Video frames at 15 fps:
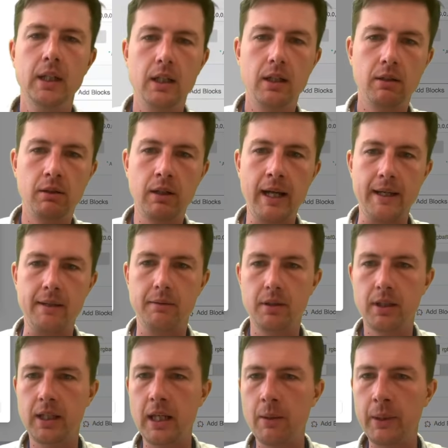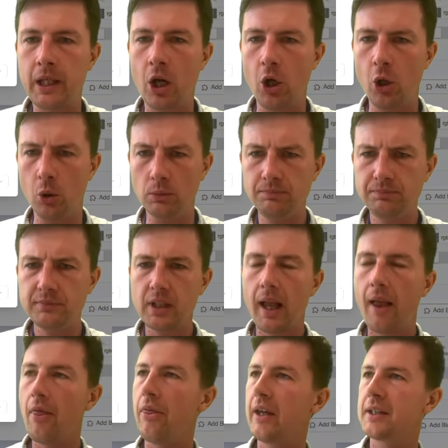All right, here we go.
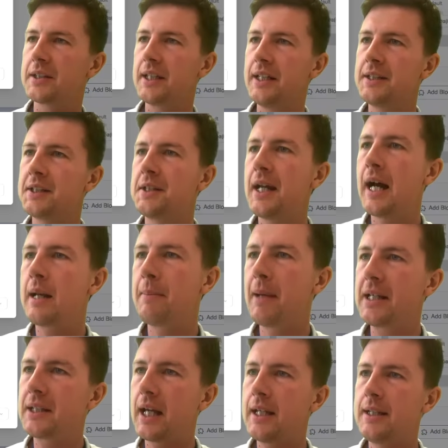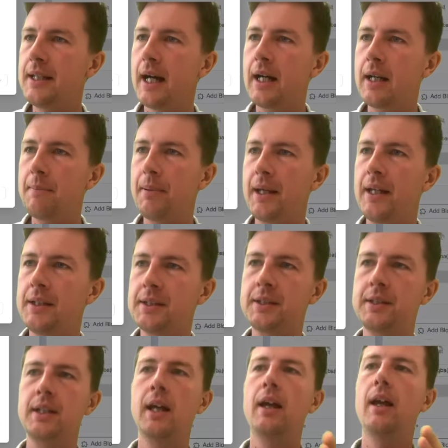This is a database. A
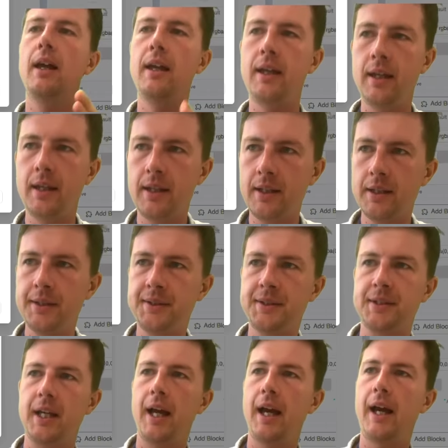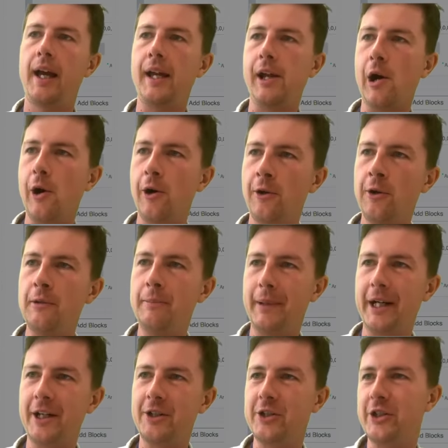database is a whole
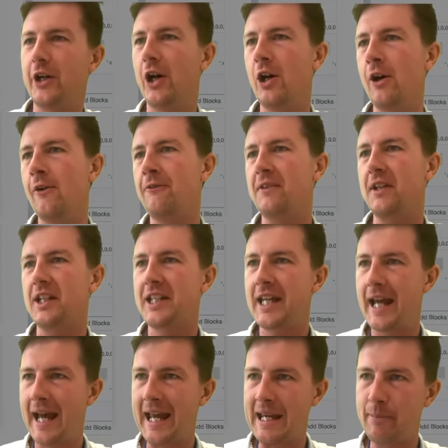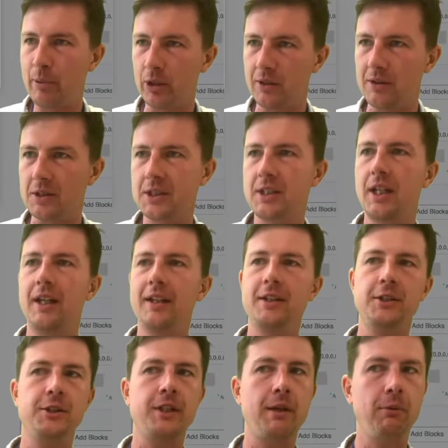bunch of tables.
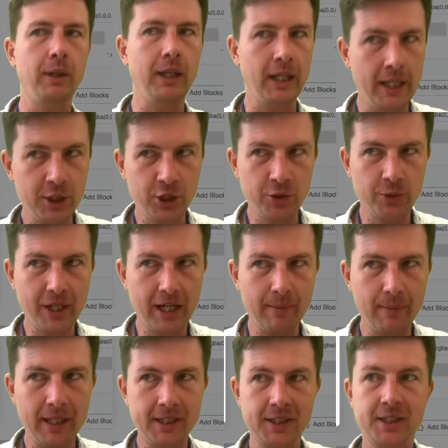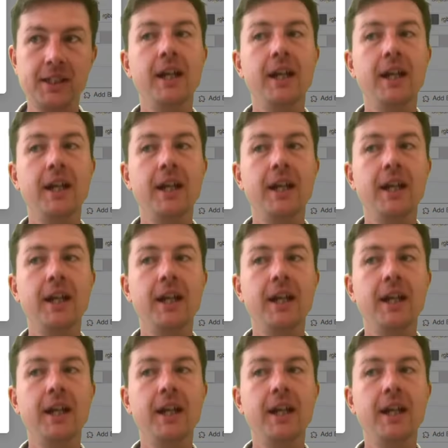This is a relational database.